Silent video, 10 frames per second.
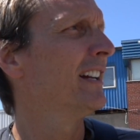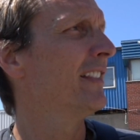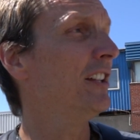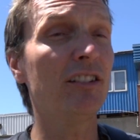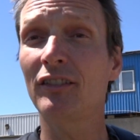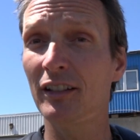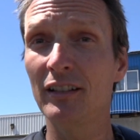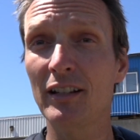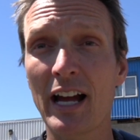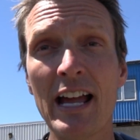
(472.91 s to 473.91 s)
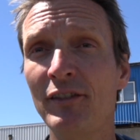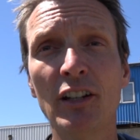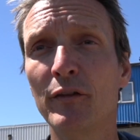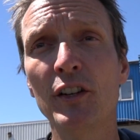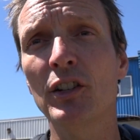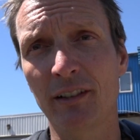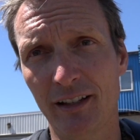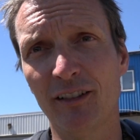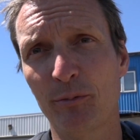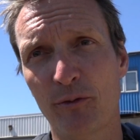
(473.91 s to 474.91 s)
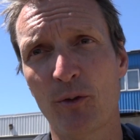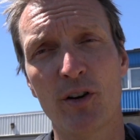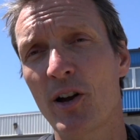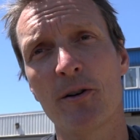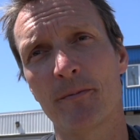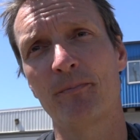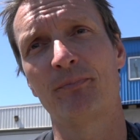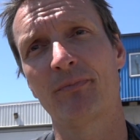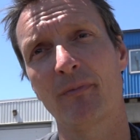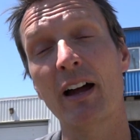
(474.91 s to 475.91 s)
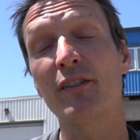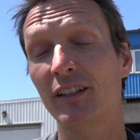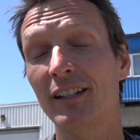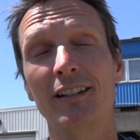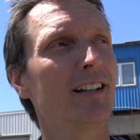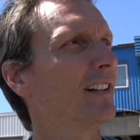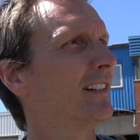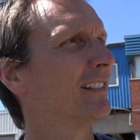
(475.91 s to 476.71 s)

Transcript: this is a, I haven't done a vigil like this before, no. I've seen, uh,